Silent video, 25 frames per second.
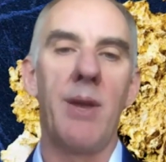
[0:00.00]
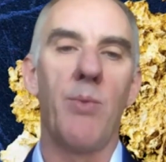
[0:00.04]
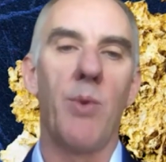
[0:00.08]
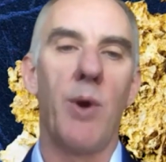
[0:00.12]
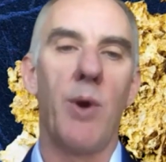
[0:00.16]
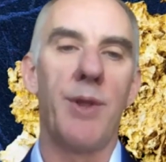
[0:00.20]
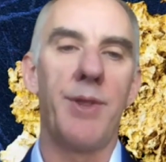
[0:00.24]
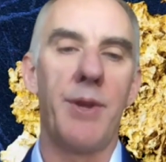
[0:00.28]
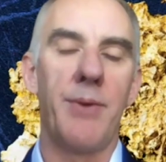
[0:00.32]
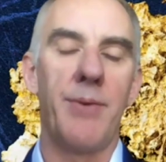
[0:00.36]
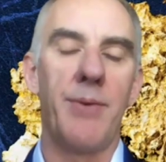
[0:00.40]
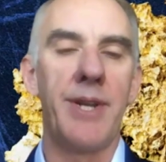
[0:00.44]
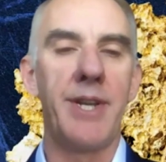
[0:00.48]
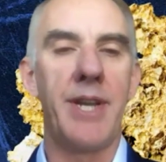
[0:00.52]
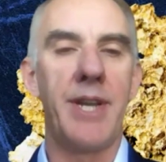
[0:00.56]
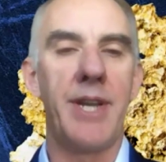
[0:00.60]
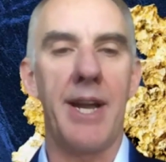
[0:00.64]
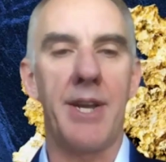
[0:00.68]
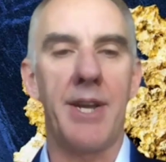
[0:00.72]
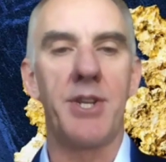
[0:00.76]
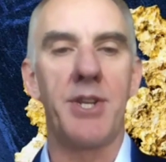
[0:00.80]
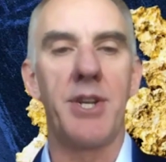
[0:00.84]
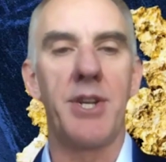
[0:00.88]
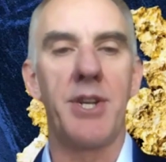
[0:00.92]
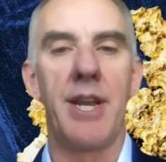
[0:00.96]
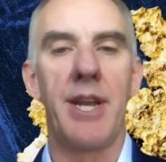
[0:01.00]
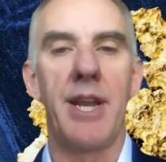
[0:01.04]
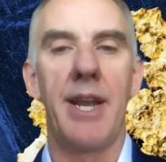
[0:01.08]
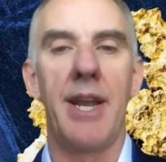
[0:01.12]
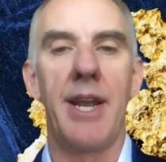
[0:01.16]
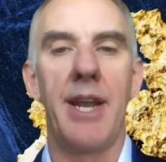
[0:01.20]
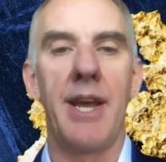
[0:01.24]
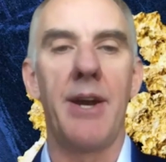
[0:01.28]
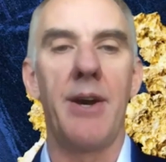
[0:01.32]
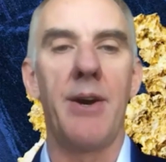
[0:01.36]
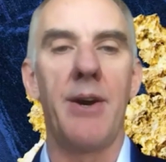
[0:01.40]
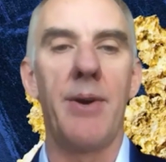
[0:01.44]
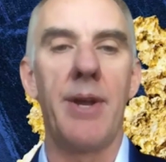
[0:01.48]
what the reduction in
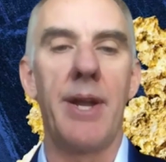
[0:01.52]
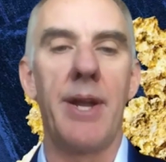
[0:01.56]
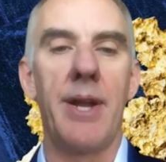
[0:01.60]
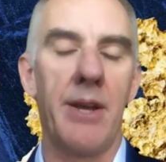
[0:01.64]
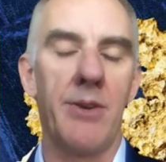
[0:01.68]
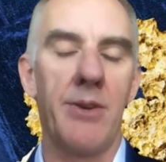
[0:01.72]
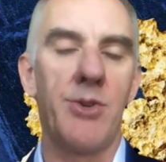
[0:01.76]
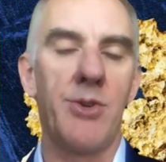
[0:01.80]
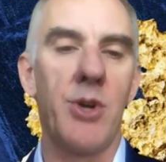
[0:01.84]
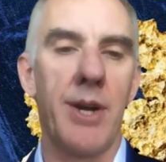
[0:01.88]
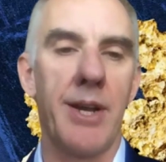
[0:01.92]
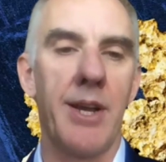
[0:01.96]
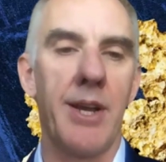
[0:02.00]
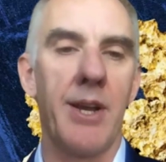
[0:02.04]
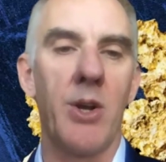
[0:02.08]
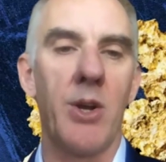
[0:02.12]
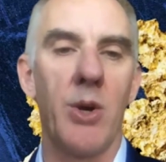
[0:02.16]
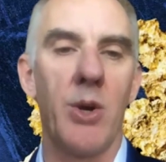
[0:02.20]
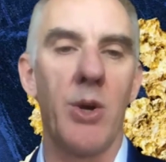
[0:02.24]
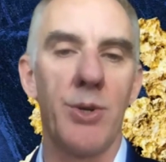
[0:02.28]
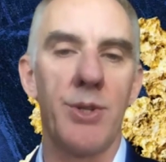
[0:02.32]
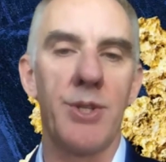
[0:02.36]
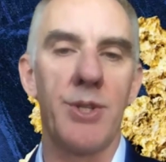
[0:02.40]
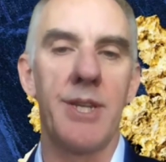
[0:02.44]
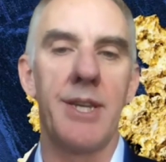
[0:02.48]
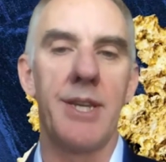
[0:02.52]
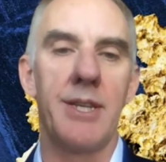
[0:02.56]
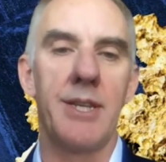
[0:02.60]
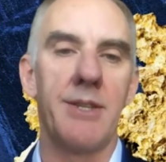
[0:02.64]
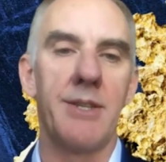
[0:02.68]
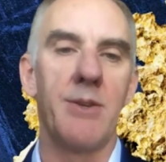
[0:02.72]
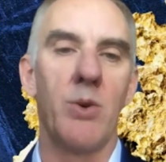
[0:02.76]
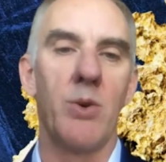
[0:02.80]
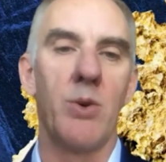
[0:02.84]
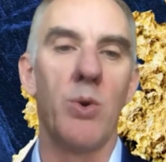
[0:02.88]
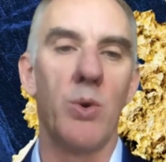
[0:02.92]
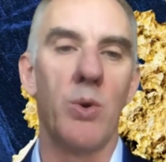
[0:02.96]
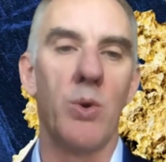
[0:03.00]
our trucking cost
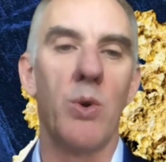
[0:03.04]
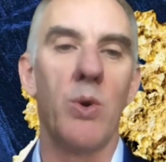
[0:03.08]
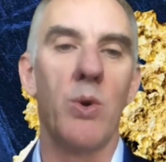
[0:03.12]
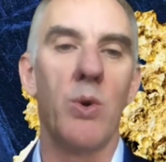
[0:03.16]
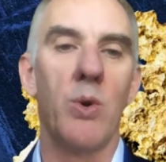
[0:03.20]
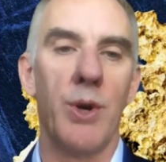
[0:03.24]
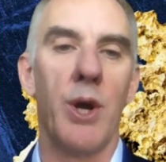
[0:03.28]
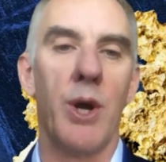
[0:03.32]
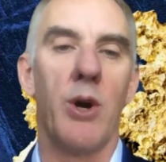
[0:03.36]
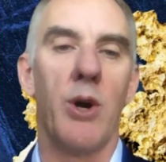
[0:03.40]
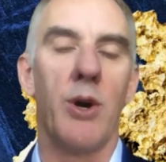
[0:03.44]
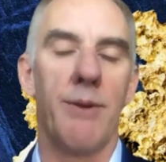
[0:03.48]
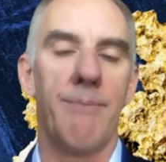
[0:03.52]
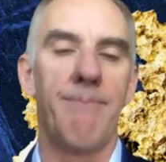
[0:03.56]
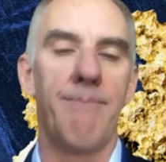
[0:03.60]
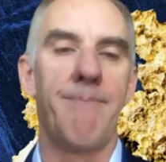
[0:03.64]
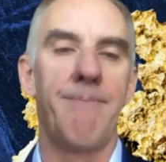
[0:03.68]
is or not?